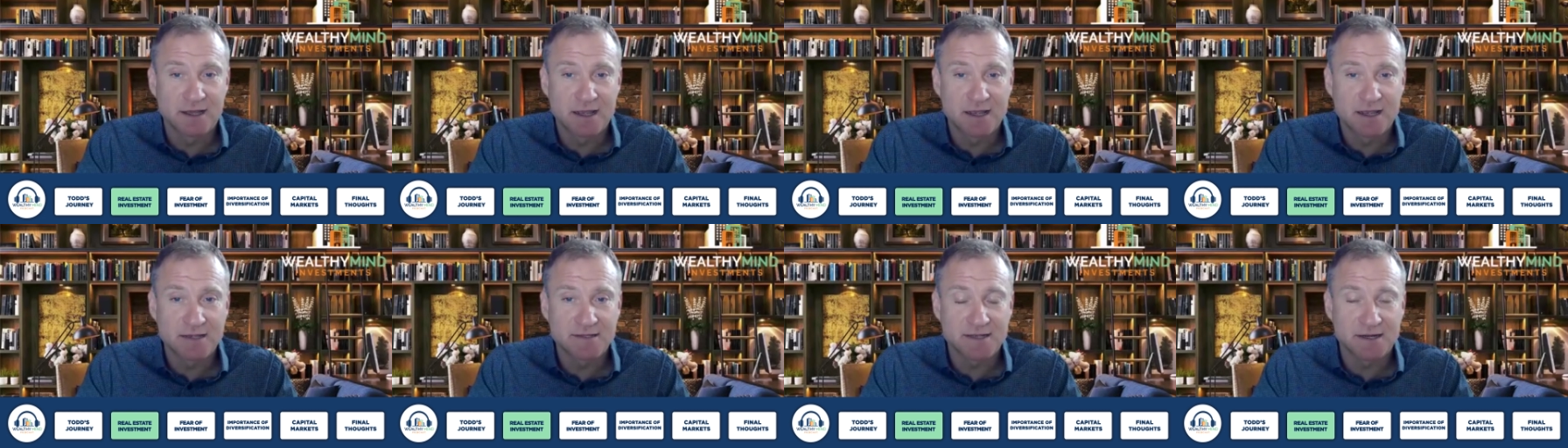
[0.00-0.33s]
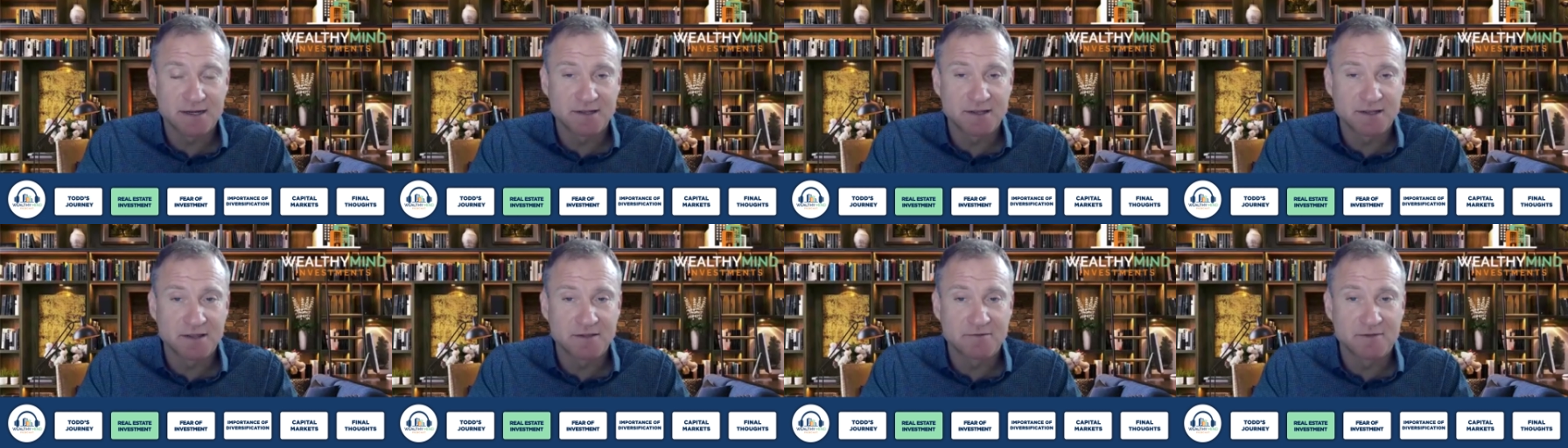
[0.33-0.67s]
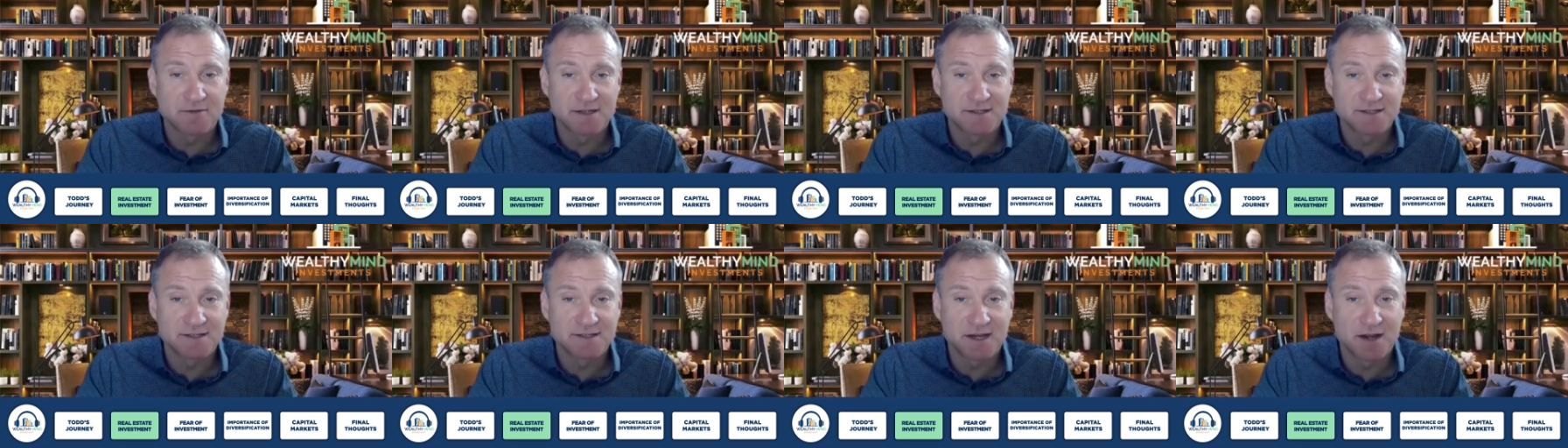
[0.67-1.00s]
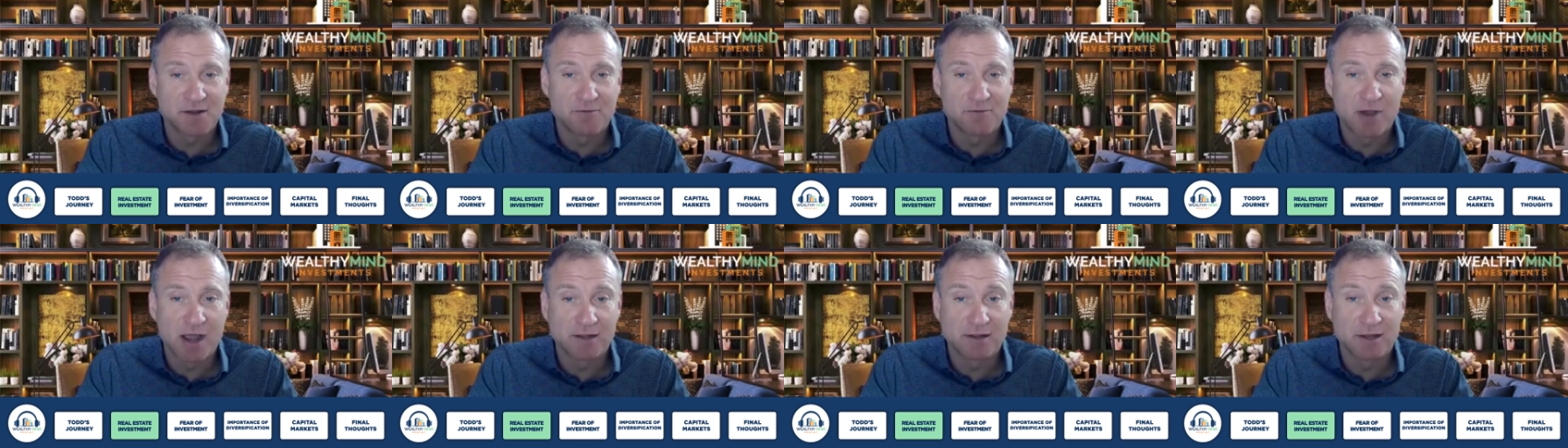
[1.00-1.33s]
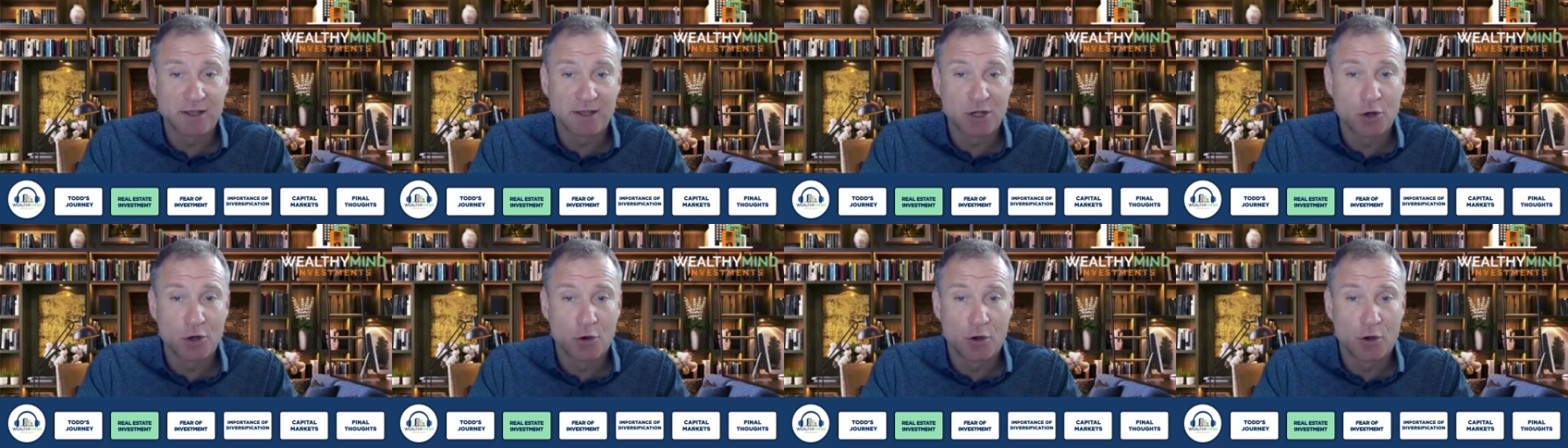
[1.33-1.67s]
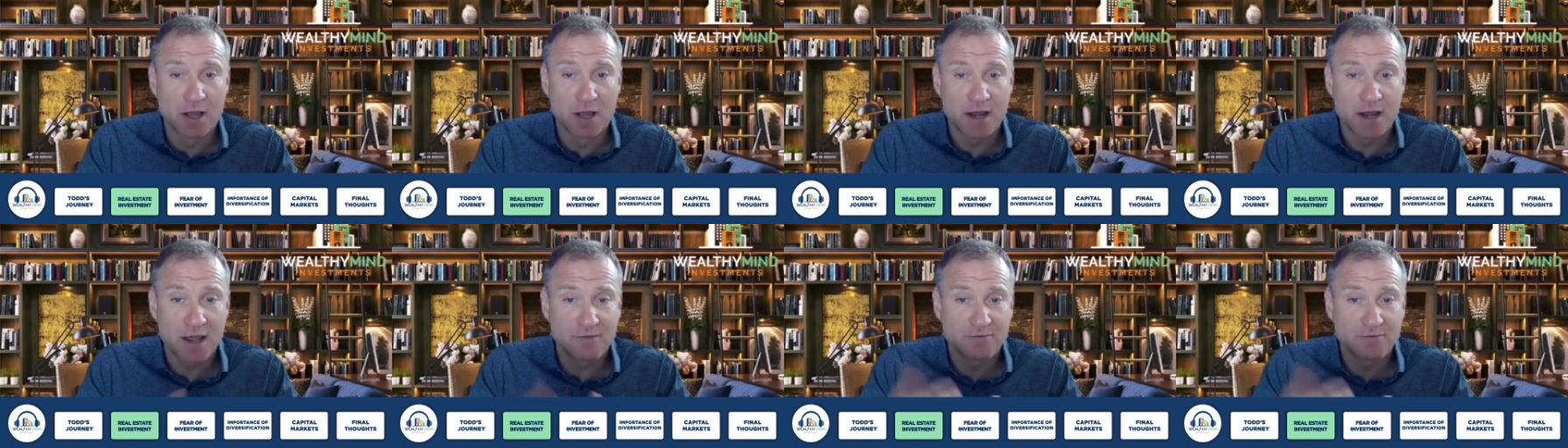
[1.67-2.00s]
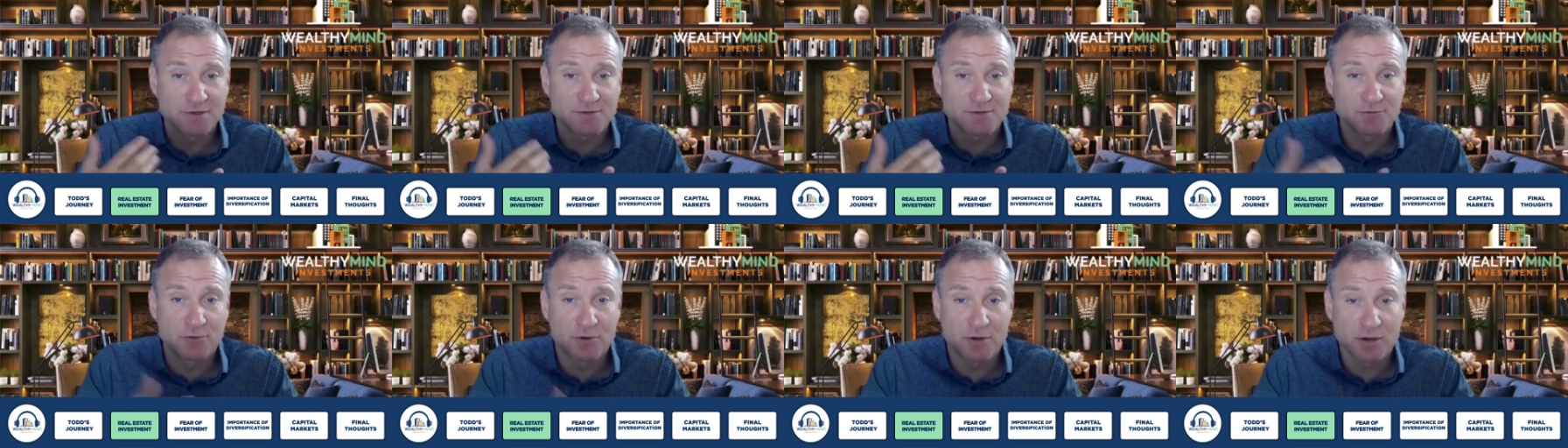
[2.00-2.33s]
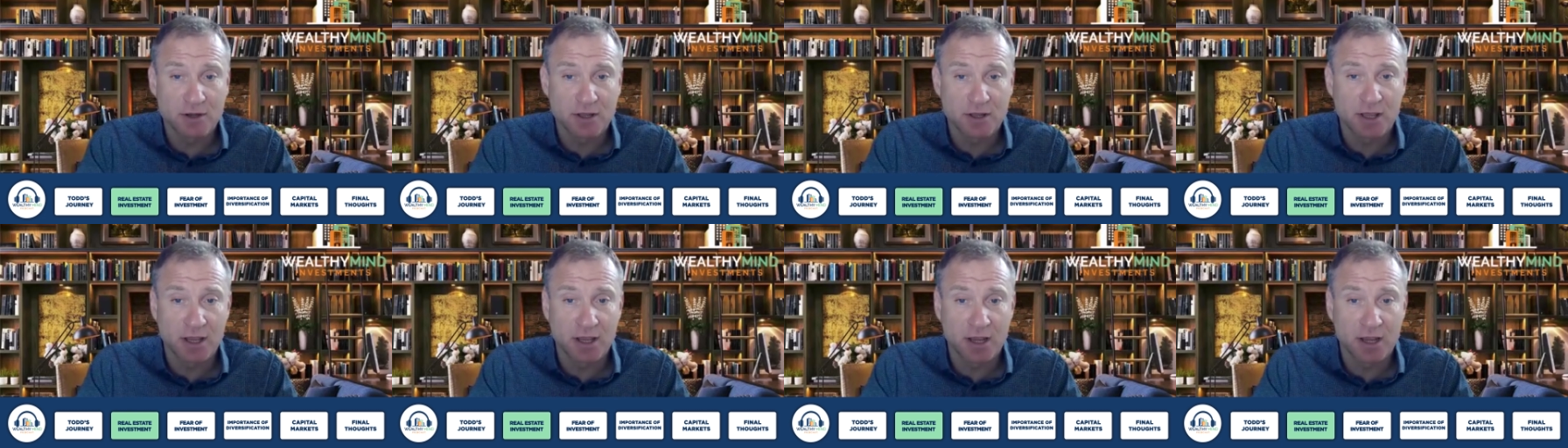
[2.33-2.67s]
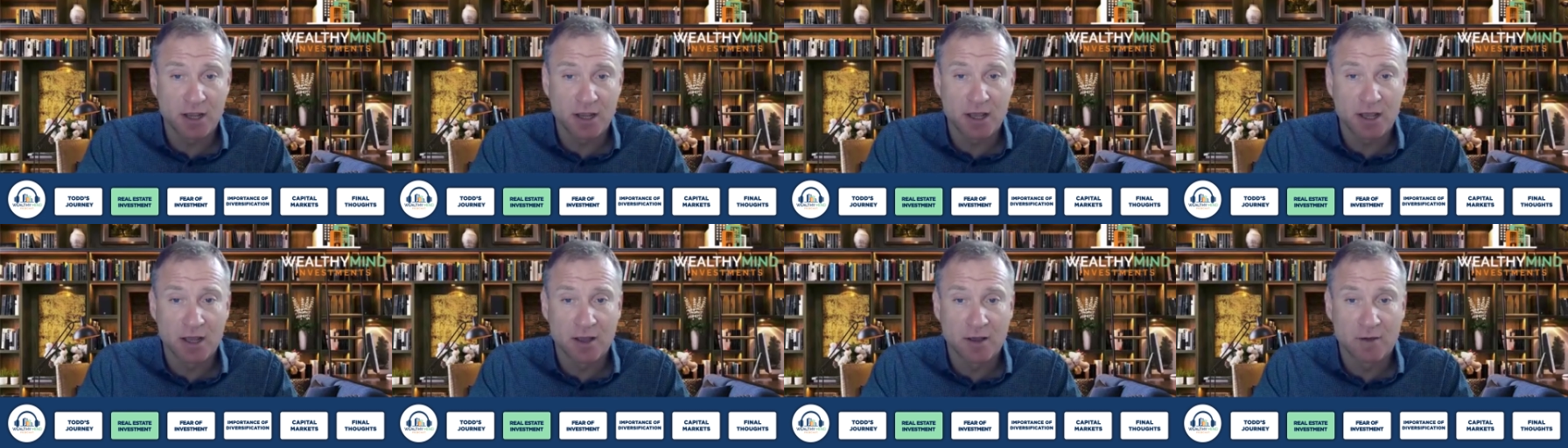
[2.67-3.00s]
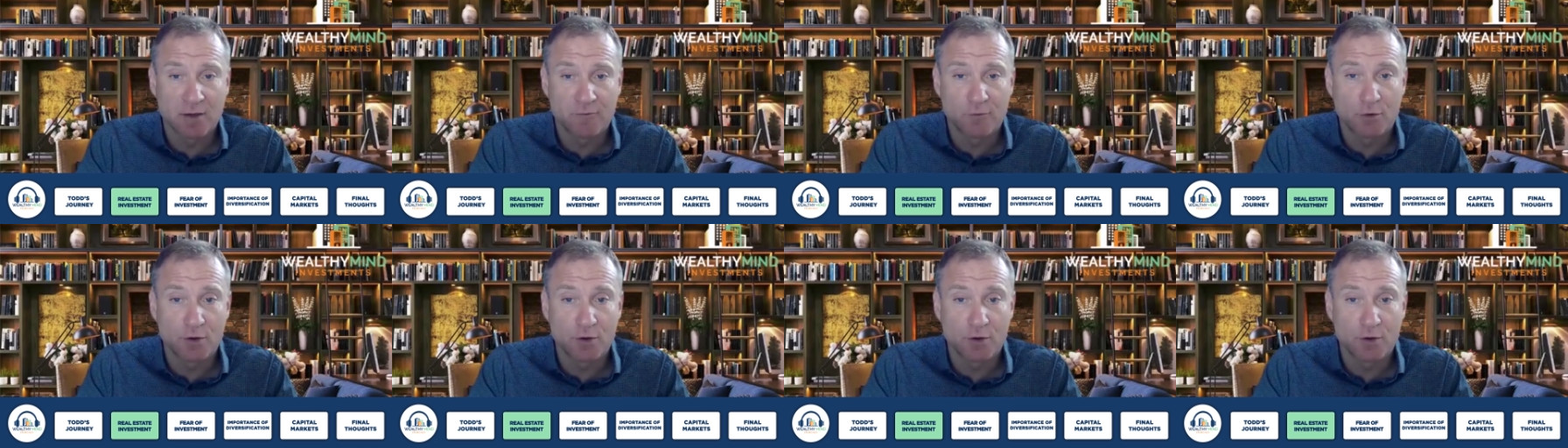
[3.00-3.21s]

I started investing a while ago, and I was working uh,